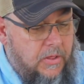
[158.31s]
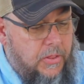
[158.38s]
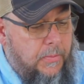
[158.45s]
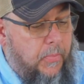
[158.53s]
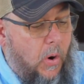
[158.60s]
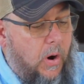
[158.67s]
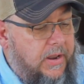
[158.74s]
The
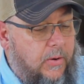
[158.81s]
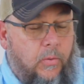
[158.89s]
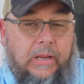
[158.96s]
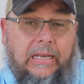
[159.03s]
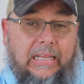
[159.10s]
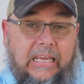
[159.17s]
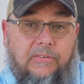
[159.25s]
part that we
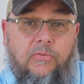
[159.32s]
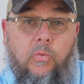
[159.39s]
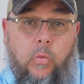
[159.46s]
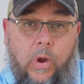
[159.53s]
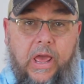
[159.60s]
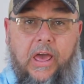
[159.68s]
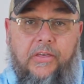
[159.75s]
leave
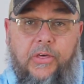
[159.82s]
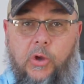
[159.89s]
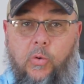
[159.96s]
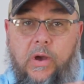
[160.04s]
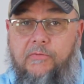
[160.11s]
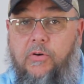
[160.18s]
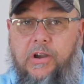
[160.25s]
with
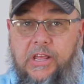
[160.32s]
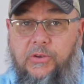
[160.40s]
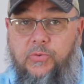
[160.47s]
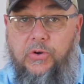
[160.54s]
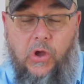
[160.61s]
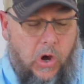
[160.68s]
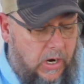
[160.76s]
whoever it is
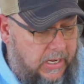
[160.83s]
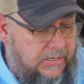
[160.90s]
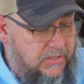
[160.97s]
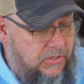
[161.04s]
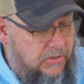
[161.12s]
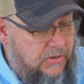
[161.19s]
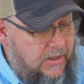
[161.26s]
we're talking
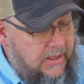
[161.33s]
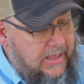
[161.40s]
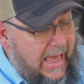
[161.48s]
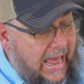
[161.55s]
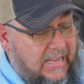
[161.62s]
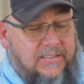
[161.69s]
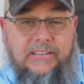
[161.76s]
to
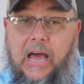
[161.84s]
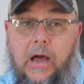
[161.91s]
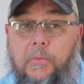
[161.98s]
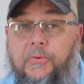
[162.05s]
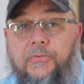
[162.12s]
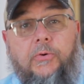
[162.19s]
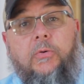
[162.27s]
has
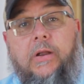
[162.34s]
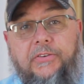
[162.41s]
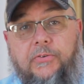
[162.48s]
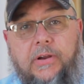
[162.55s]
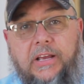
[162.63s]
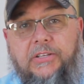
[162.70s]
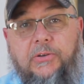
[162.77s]
times for
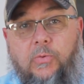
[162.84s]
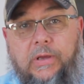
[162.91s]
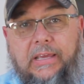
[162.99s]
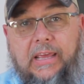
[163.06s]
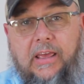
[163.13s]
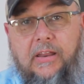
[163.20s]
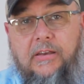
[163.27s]
Resurrection
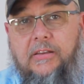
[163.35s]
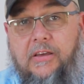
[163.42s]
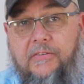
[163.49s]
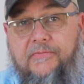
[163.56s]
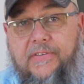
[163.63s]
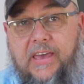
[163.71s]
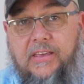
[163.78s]
Weekend
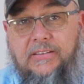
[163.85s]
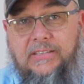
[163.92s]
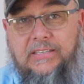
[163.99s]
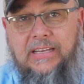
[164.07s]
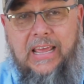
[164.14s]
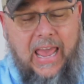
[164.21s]
events.